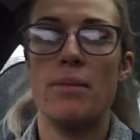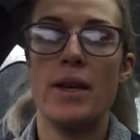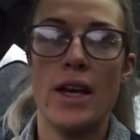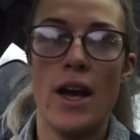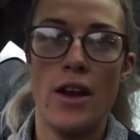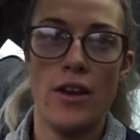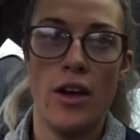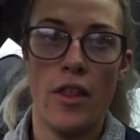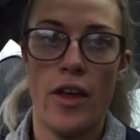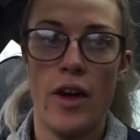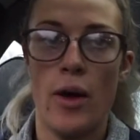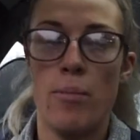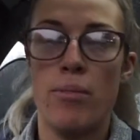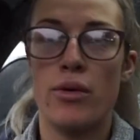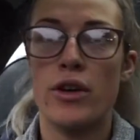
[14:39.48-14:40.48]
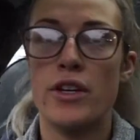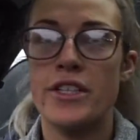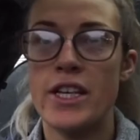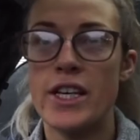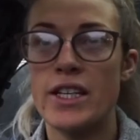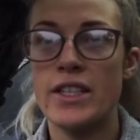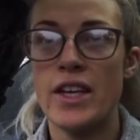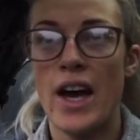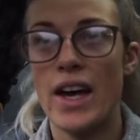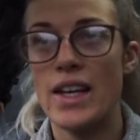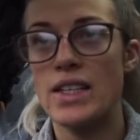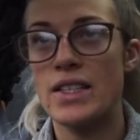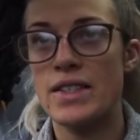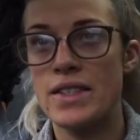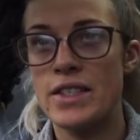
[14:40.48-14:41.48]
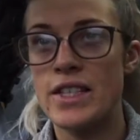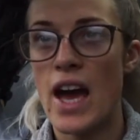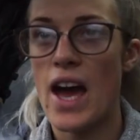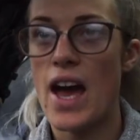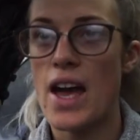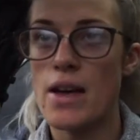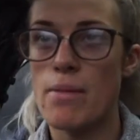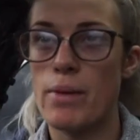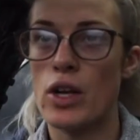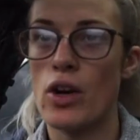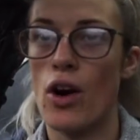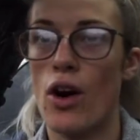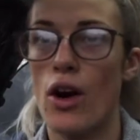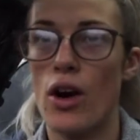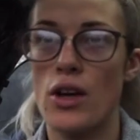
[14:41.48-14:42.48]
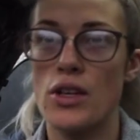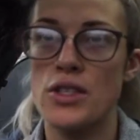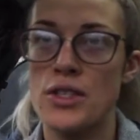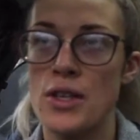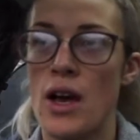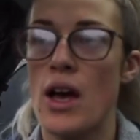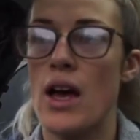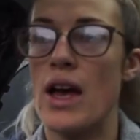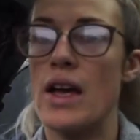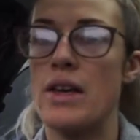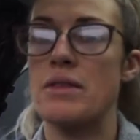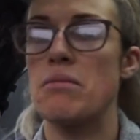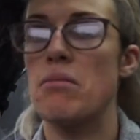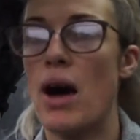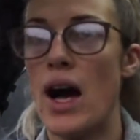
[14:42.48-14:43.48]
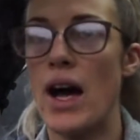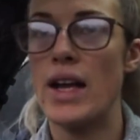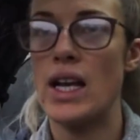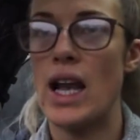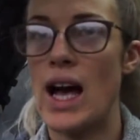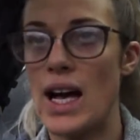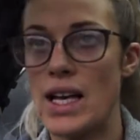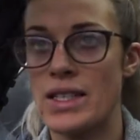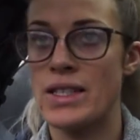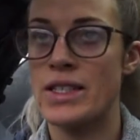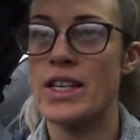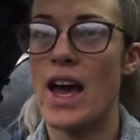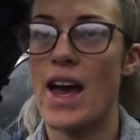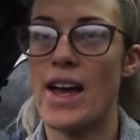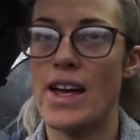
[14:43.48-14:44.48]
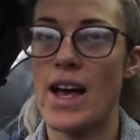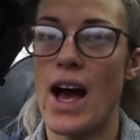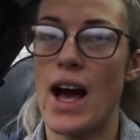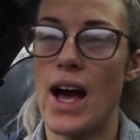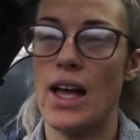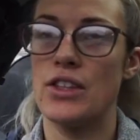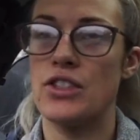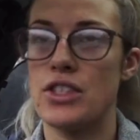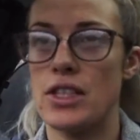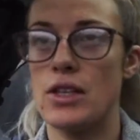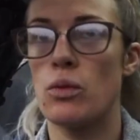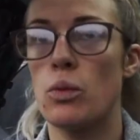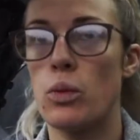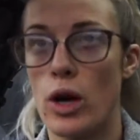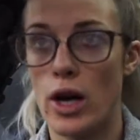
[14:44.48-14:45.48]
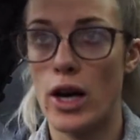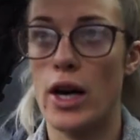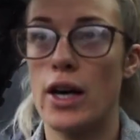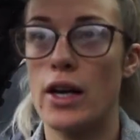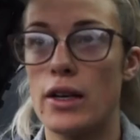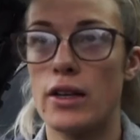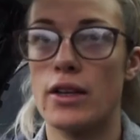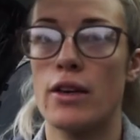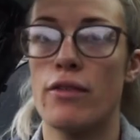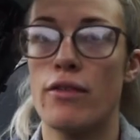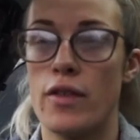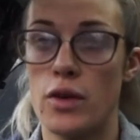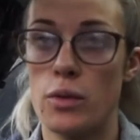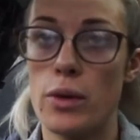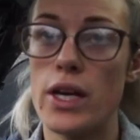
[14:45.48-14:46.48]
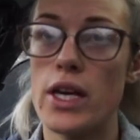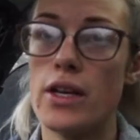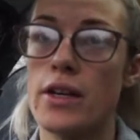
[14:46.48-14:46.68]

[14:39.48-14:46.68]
be another pretty intense day because it's my last day at work for the week.